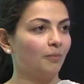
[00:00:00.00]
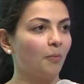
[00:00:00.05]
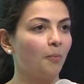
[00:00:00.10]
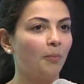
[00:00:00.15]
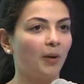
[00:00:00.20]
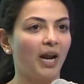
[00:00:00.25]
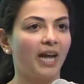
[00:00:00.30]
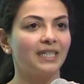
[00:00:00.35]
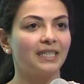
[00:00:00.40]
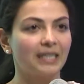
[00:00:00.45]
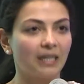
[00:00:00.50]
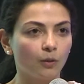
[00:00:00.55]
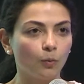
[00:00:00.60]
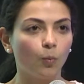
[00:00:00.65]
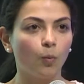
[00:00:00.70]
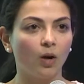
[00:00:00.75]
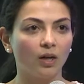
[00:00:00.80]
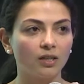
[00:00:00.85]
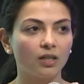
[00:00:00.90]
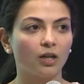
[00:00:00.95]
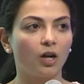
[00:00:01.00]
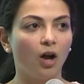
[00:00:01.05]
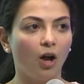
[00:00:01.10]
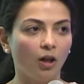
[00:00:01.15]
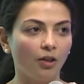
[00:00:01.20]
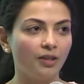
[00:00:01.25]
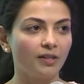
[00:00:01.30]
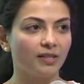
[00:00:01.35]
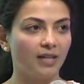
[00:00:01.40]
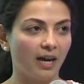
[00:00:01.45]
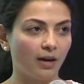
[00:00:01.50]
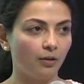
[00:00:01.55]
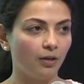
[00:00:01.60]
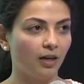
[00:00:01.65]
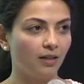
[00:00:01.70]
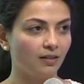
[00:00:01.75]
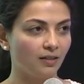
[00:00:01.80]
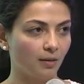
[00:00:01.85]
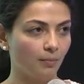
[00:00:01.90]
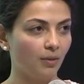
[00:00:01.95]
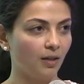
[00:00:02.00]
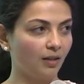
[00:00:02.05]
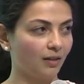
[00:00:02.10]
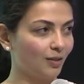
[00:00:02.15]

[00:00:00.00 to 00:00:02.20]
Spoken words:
but I did want to call this out as something